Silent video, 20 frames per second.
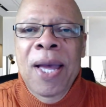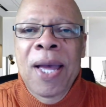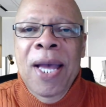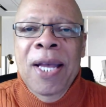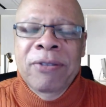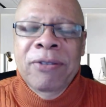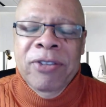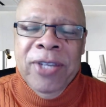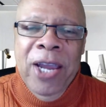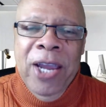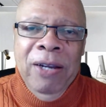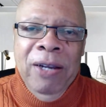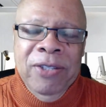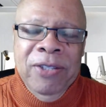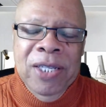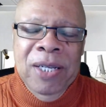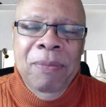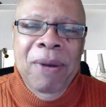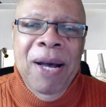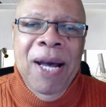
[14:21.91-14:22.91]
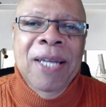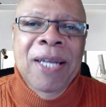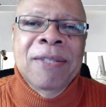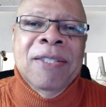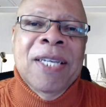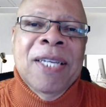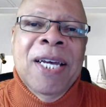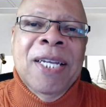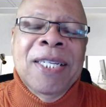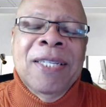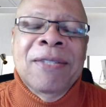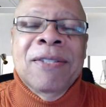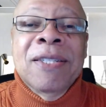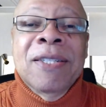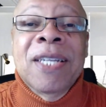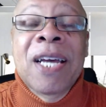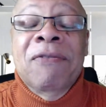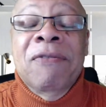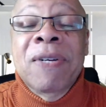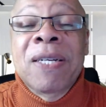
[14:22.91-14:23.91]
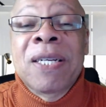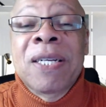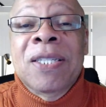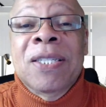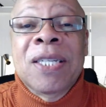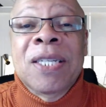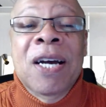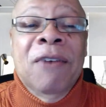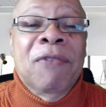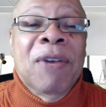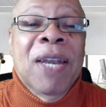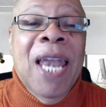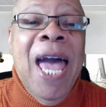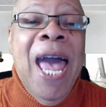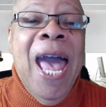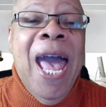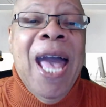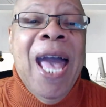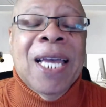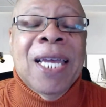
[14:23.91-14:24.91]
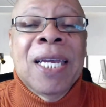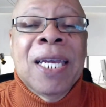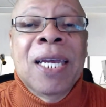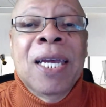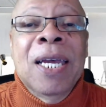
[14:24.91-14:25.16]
and scarcity mindset is the definition of lack.